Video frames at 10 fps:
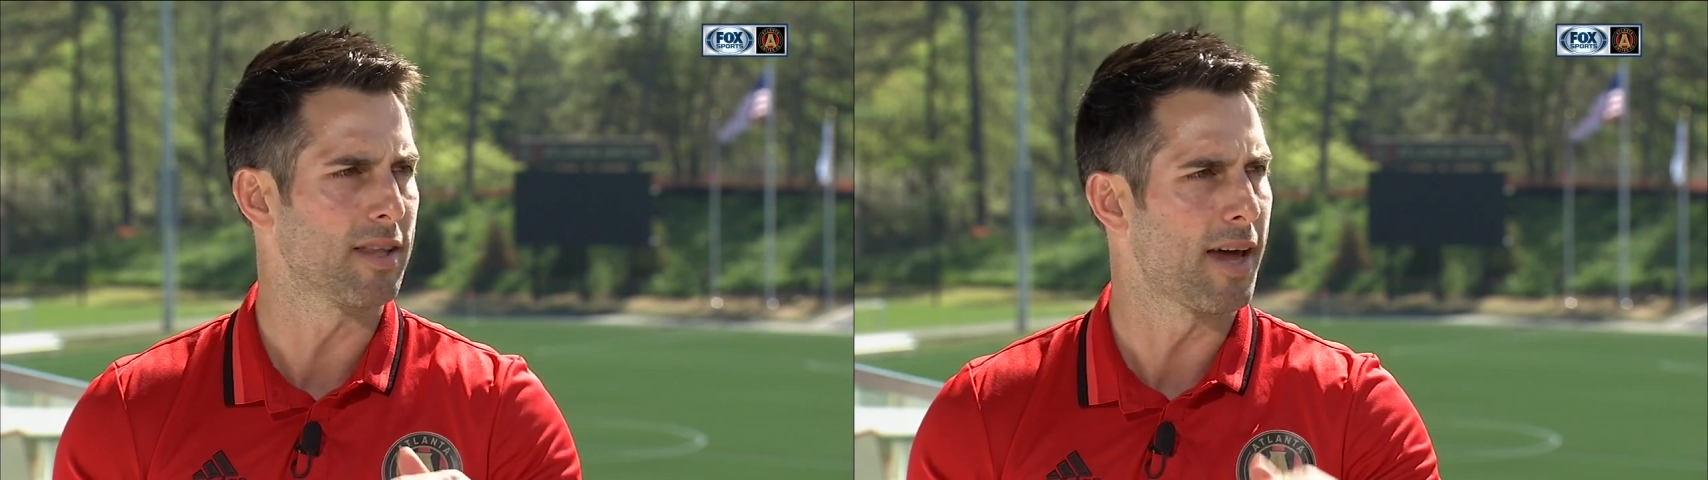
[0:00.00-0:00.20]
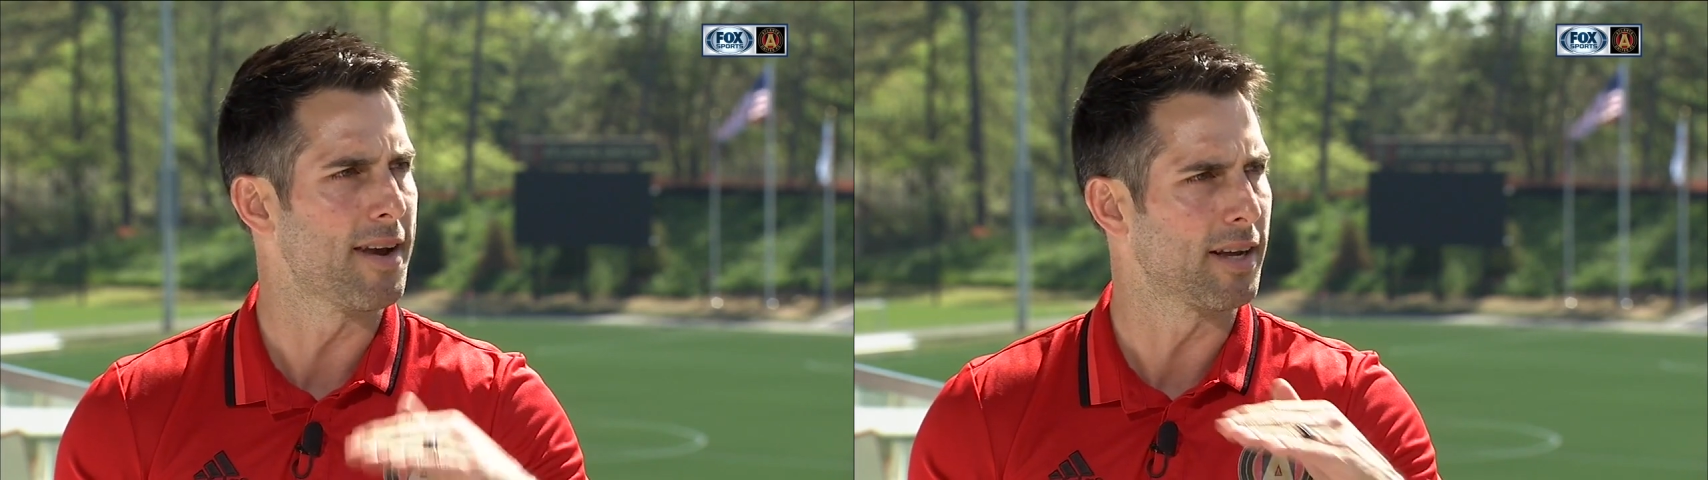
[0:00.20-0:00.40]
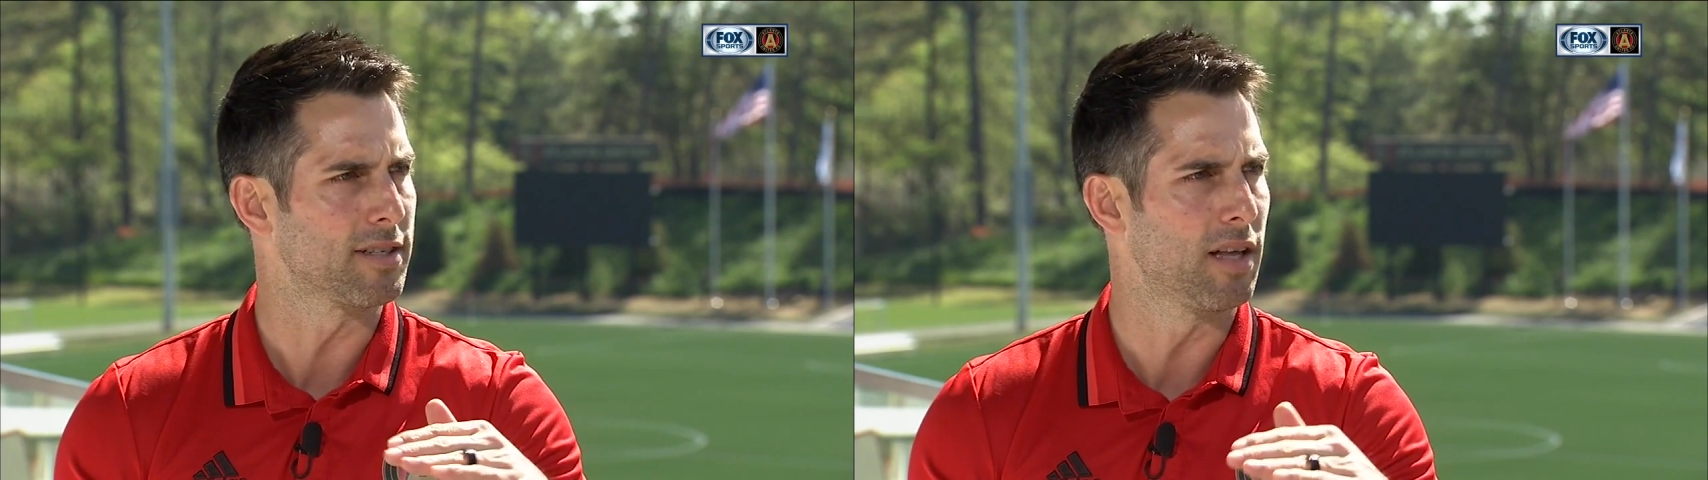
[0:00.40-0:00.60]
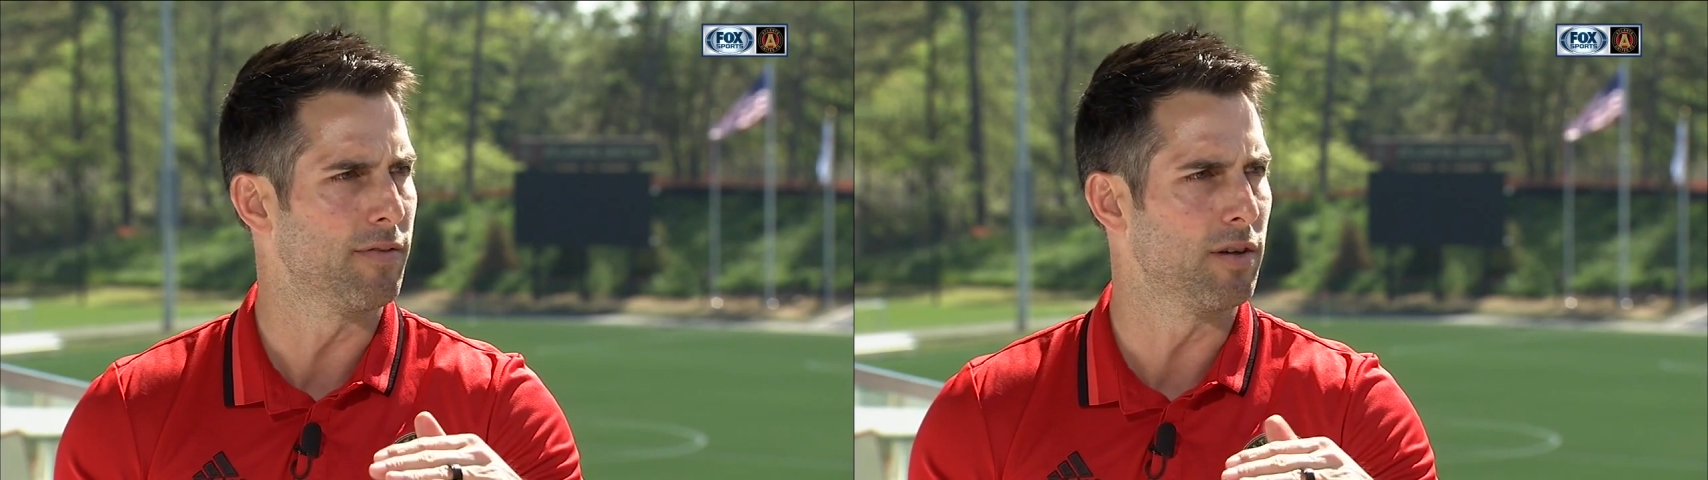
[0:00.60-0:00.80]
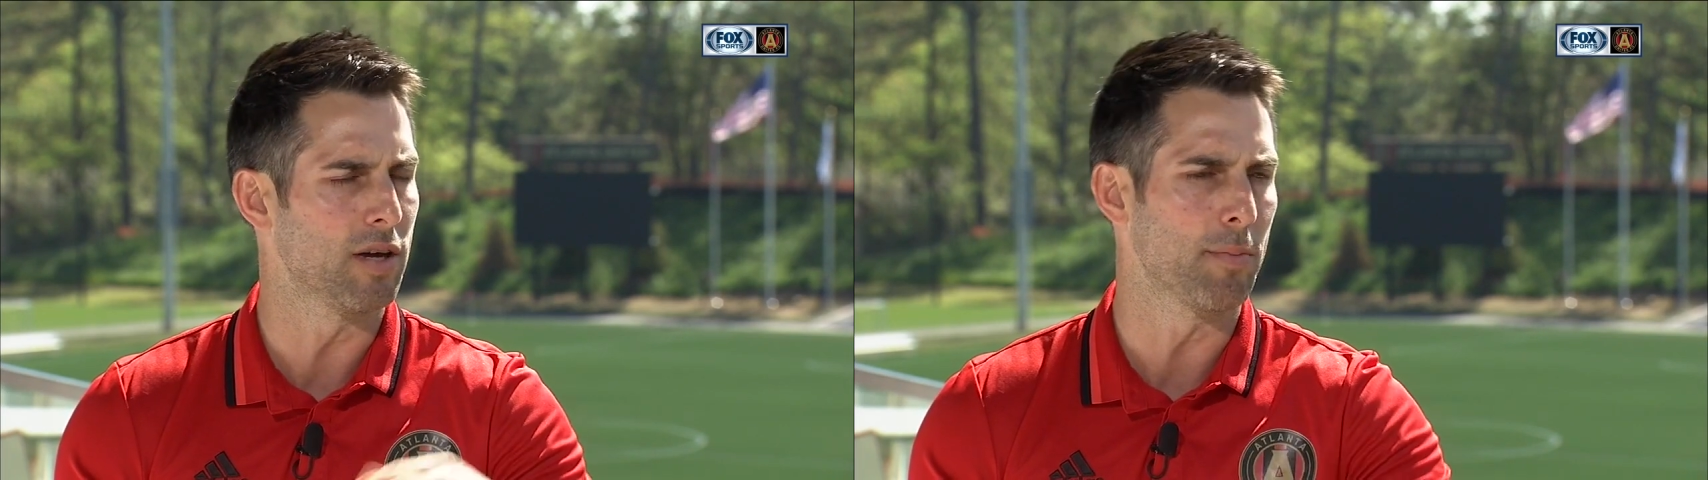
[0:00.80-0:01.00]
to that next
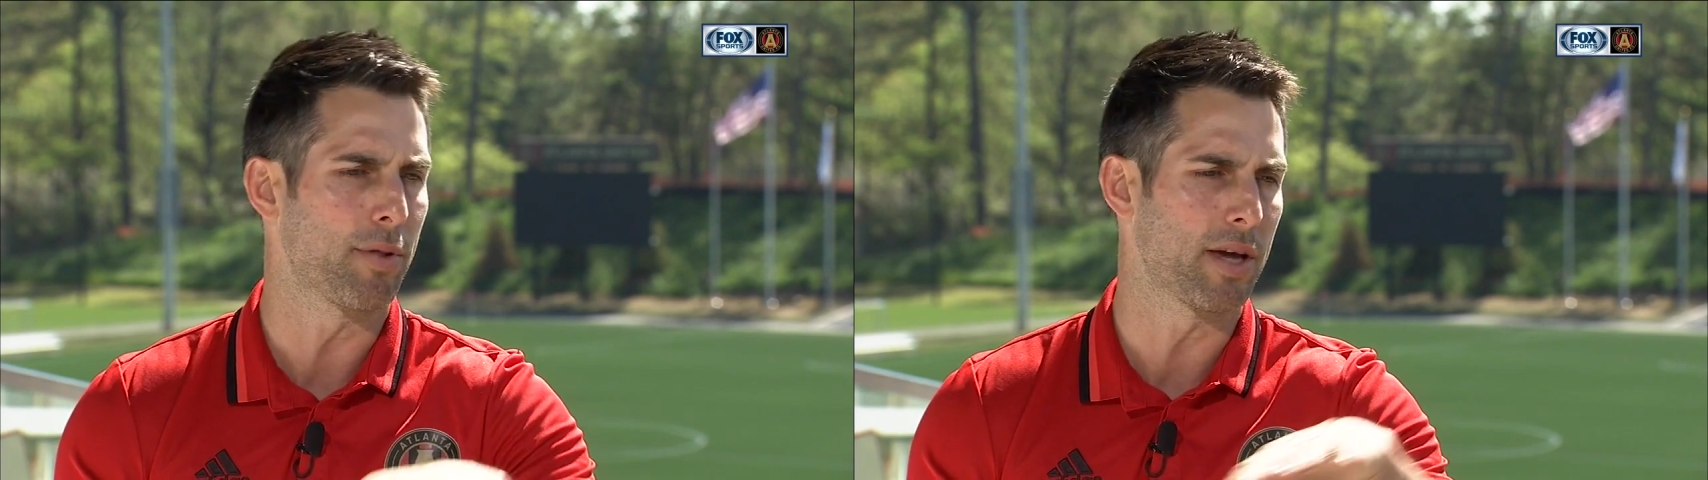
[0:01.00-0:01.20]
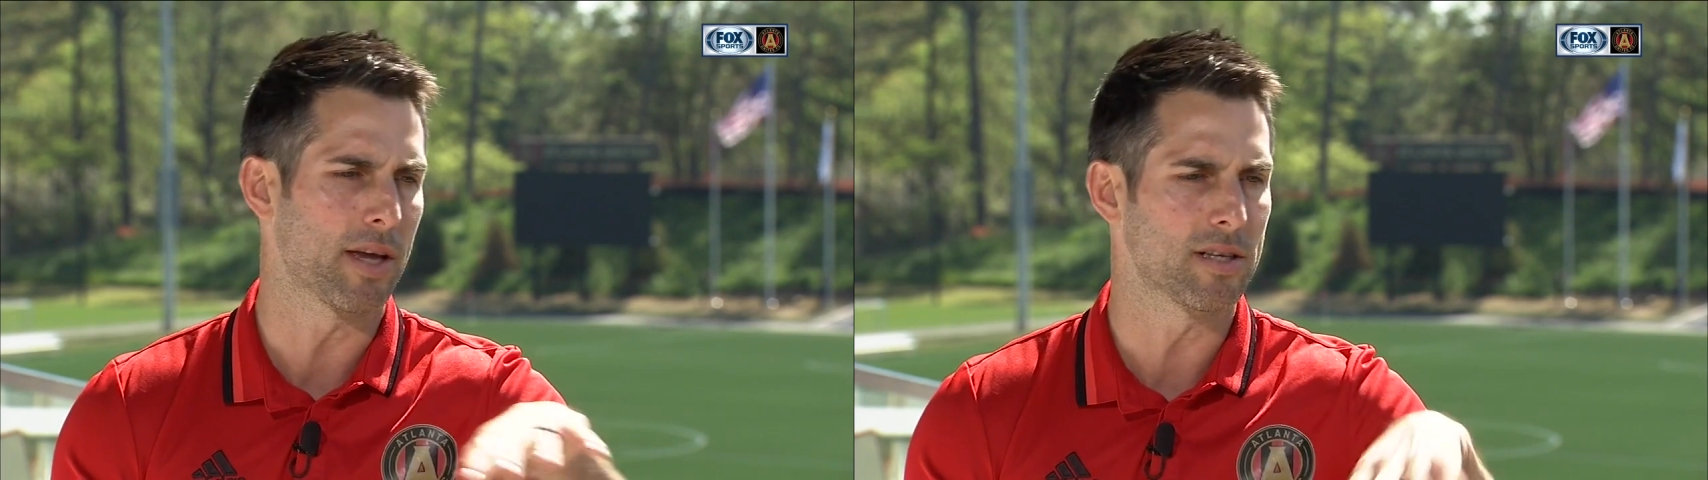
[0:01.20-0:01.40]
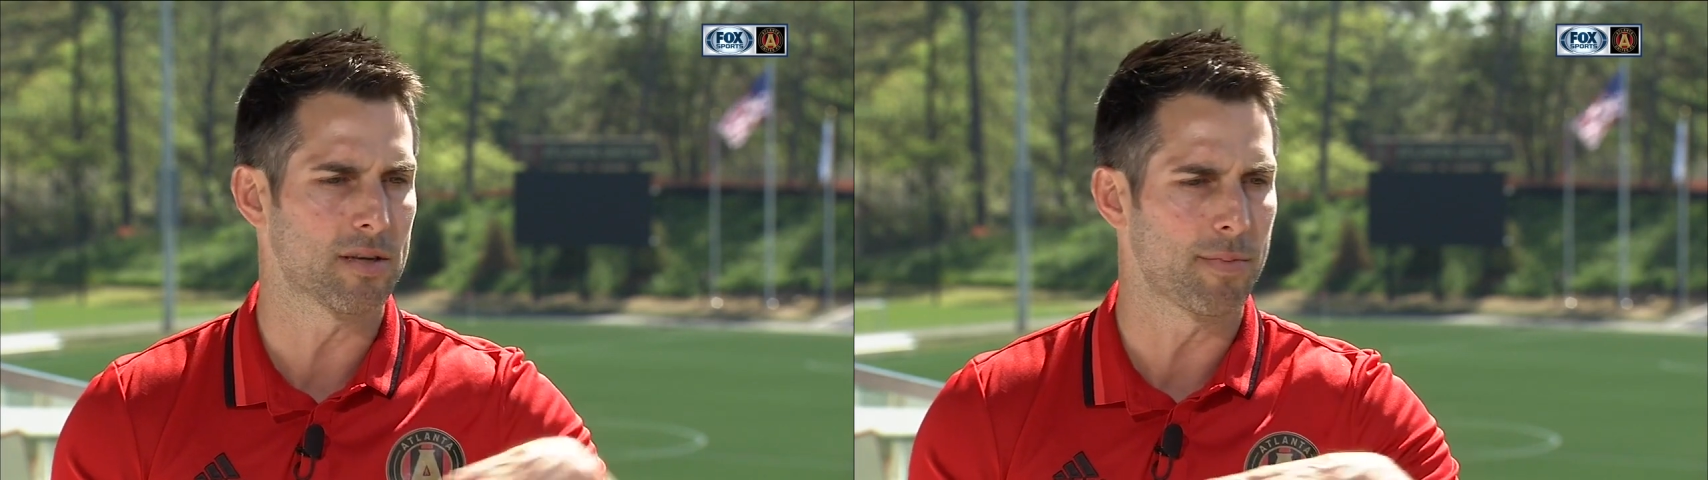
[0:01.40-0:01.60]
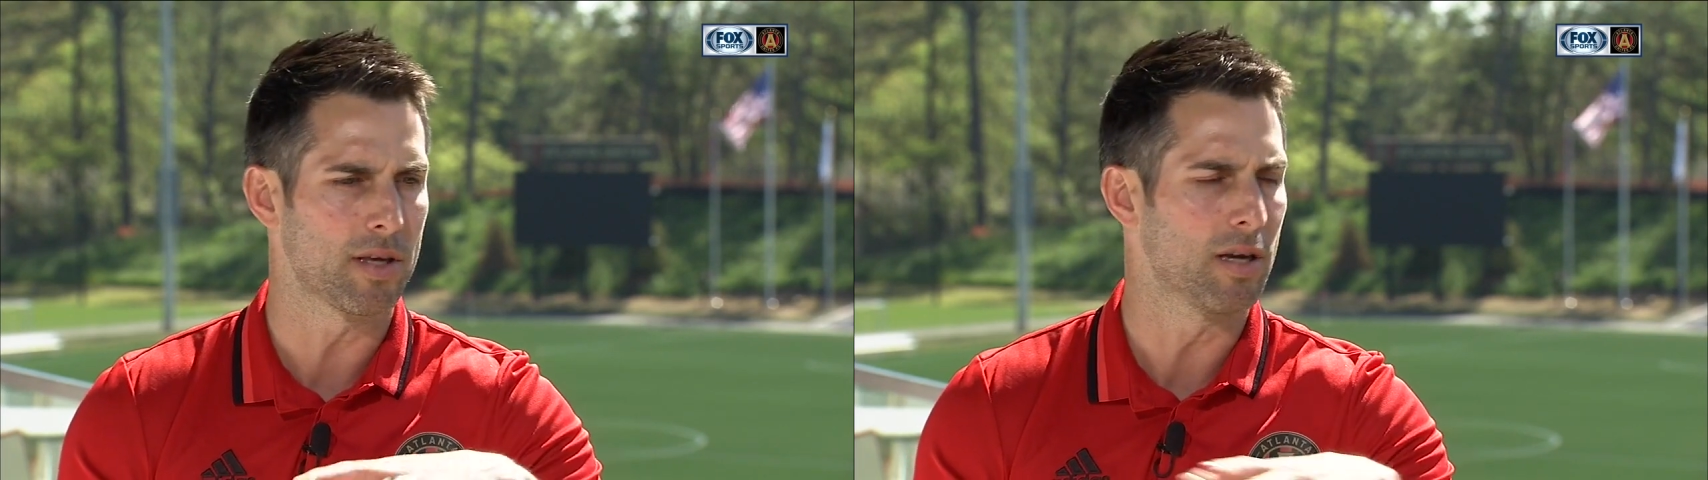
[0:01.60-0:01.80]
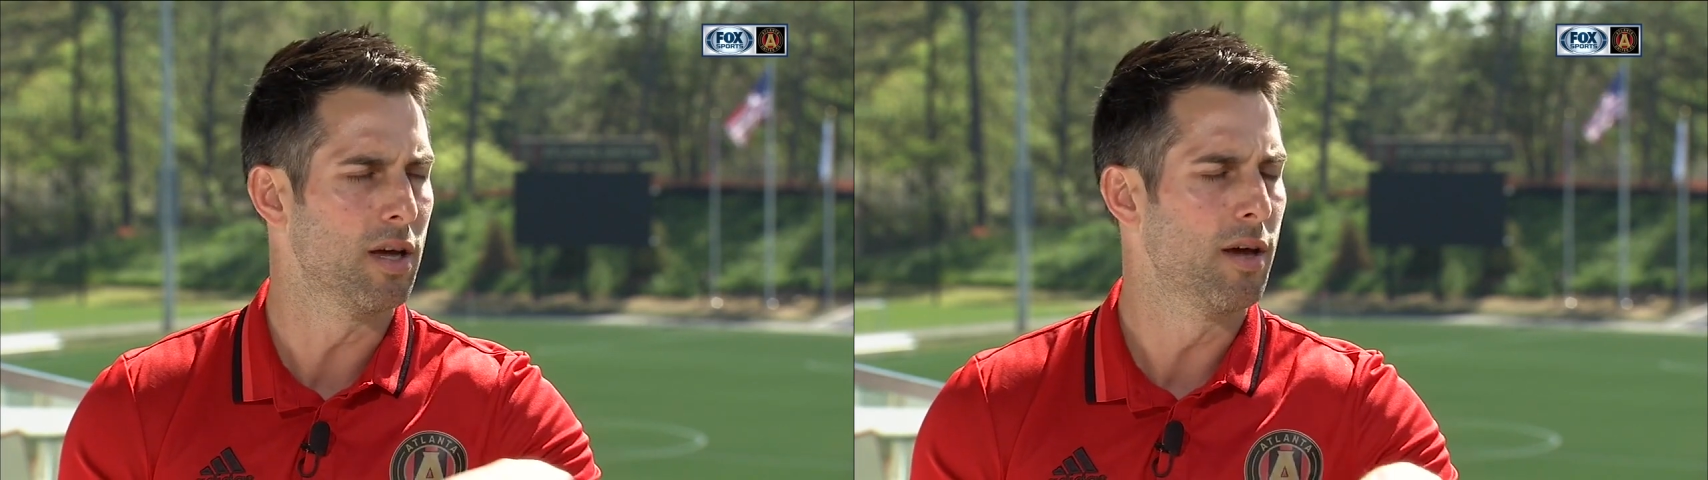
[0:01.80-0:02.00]
level and play against some of the